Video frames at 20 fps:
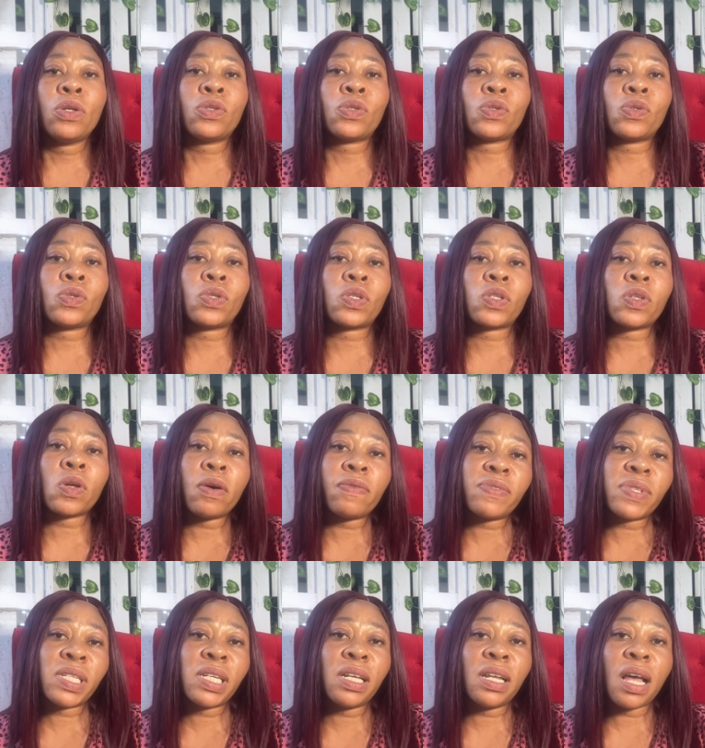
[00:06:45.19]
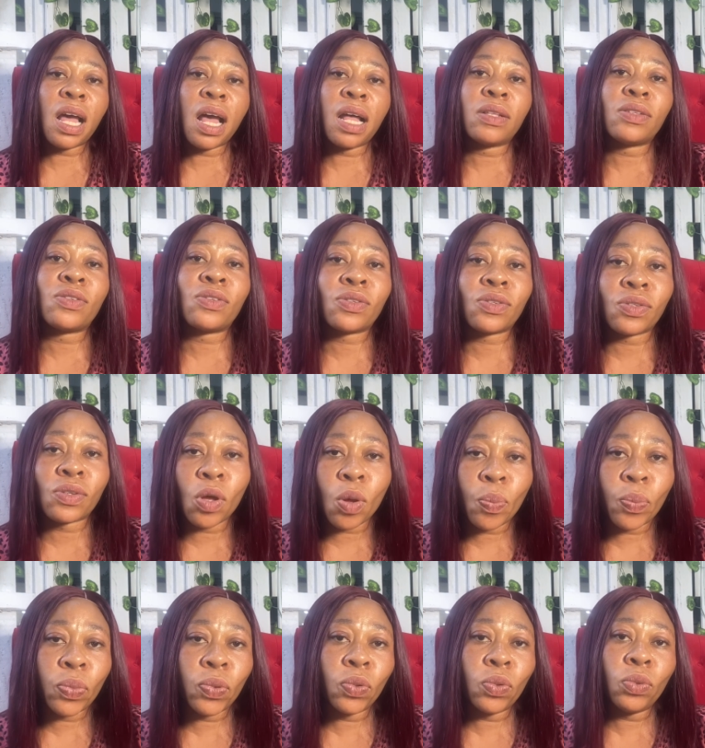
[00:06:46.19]
to soften and
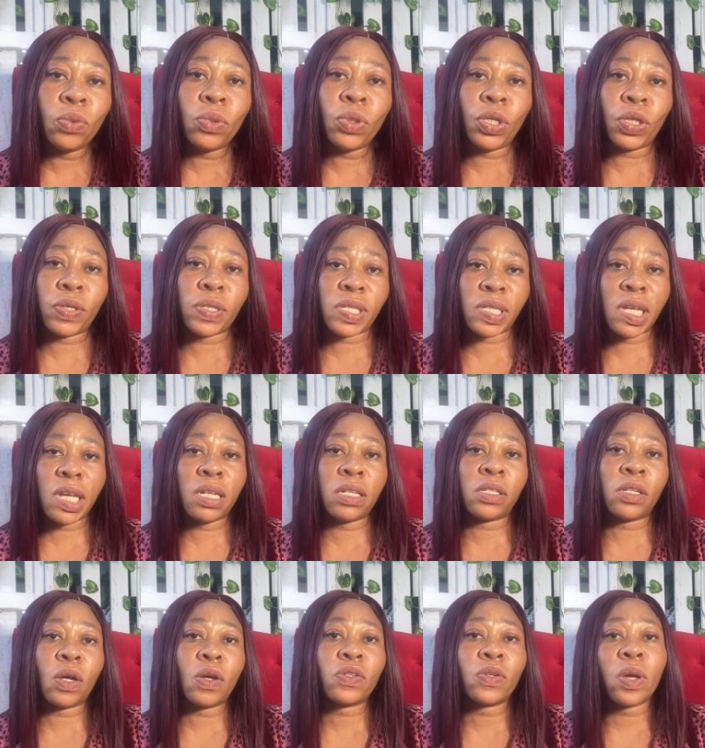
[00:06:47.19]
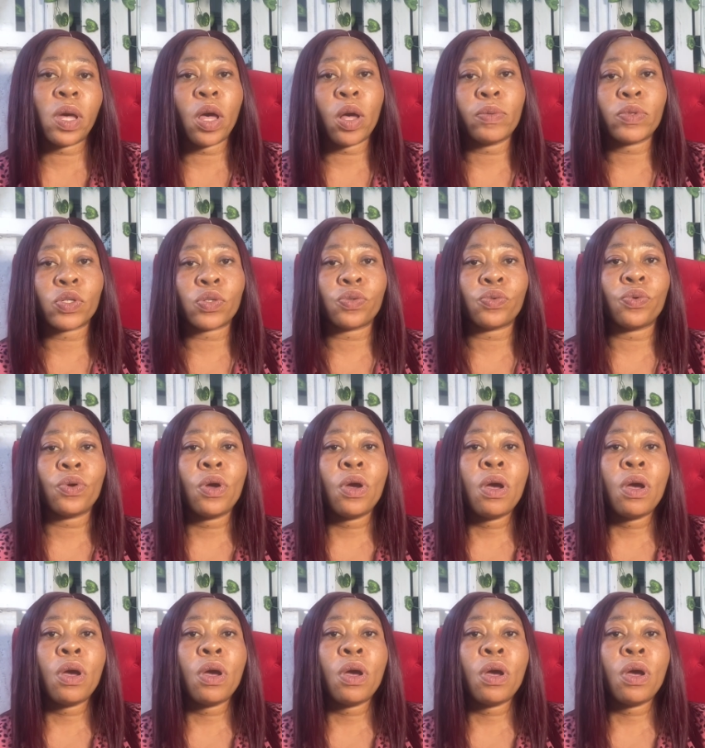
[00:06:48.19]
supple your skin it also helps to